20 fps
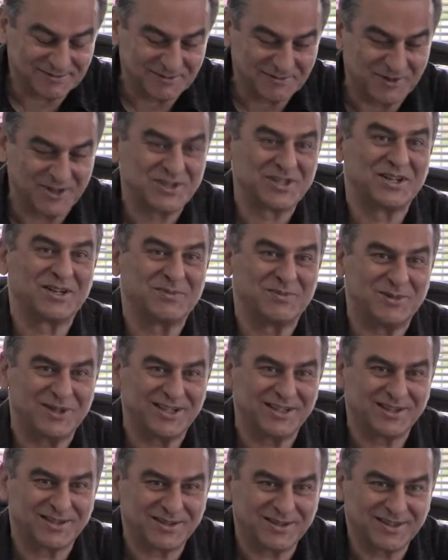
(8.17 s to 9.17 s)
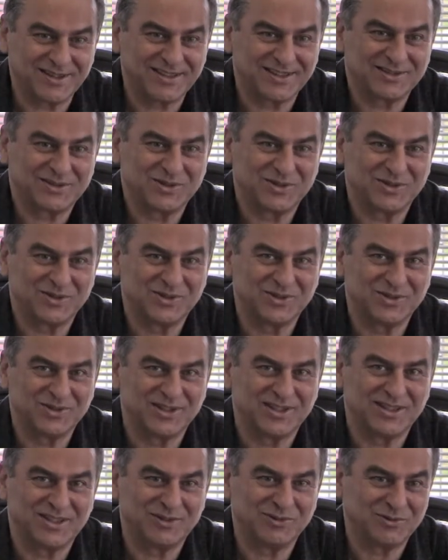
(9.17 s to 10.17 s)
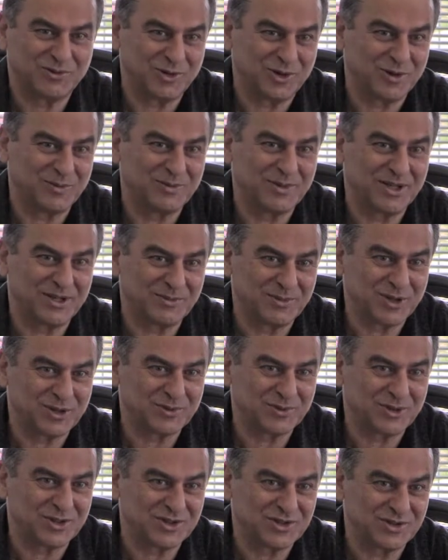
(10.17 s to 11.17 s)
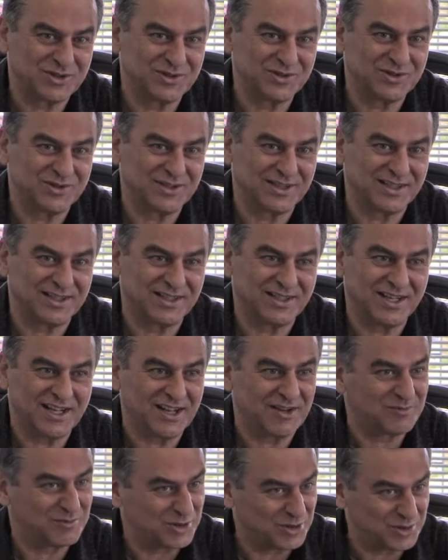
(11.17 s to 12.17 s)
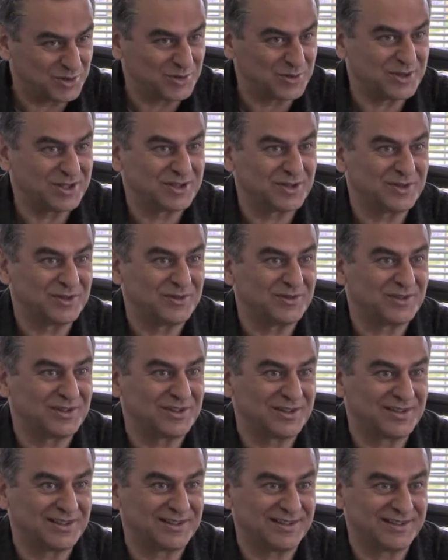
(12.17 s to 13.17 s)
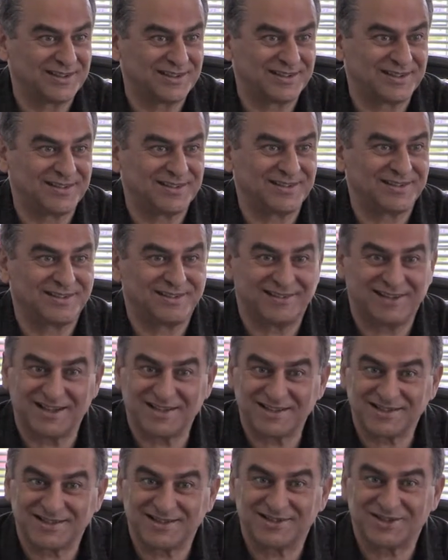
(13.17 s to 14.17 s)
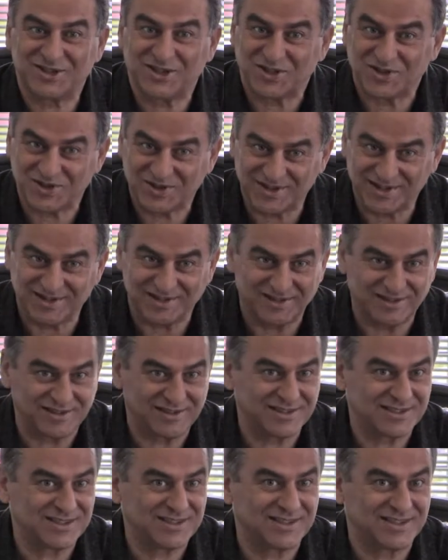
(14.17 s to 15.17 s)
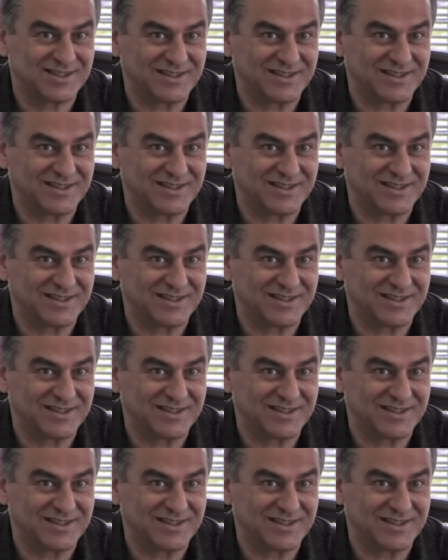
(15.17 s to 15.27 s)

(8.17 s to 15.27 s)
visiting me uh, to uh, inform me about what you uh, have been doing over the last 60 years.